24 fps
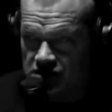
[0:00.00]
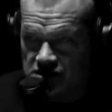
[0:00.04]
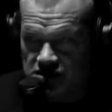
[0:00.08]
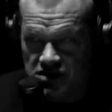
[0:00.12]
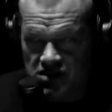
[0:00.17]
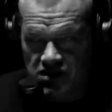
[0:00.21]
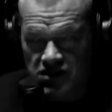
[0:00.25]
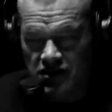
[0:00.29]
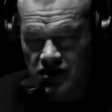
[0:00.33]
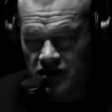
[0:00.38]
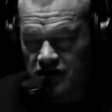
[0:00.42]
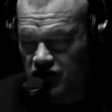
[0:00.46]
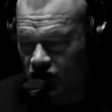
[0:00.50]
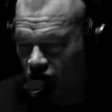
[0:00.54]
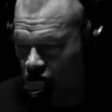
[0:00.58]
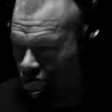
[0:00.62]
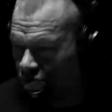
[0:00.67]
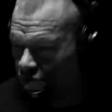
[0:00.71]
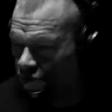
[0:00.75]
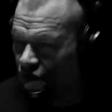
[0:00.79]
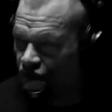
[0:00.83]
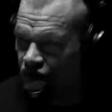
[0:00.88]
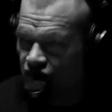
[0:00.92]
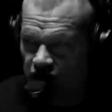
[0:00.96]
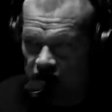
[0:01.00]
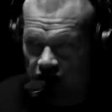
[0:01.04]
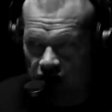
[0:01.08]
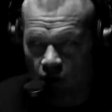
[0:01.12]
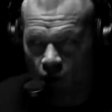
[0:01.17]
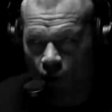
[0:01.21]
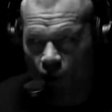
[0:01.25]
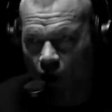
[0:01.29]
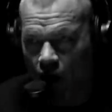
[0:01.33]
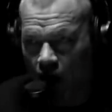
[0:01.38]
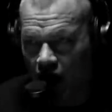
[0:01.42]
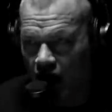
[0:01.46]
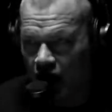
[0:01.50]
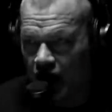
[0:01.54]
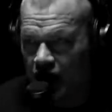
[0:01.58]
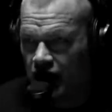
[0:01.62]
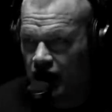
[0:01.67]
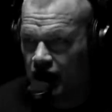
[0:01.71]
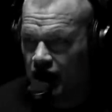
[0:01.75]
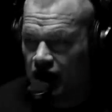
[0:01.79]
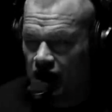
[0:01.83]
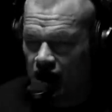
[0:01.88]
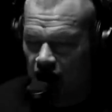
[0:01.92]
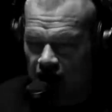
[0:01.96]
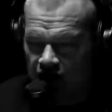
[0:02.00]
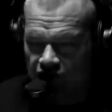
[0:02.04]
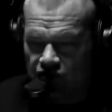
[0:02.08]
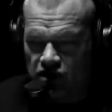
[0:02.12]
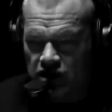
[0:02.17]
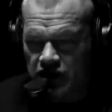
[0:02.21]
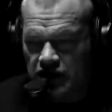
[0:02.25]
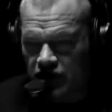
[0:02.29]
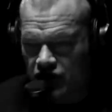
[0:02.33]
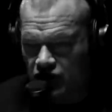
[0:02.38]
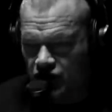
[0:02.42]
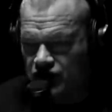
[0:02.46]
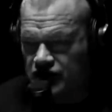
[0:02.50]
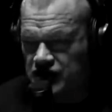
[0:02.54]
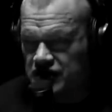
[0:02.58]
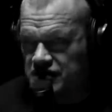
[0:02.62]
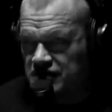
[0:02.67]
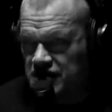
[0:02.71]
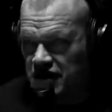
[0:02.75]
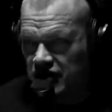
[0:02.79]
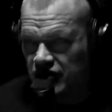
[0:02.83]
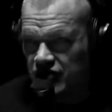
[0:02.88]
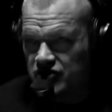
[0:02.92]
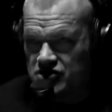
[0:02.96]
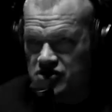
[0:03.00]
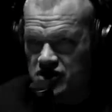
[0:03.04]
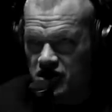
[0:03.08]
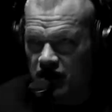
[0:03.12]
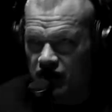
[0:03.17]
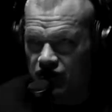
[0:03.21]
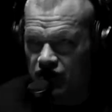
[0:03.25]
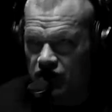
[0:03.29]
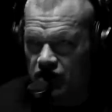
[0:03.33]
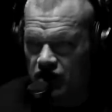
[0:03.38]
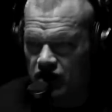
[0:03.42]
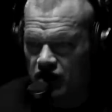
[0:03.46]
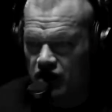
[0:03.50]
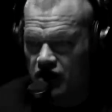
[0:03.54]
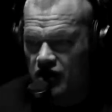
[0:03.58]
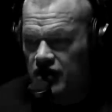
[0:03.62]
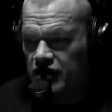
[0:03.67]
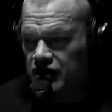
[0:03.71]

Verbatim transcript: see the whole thing, why every little detail is covered,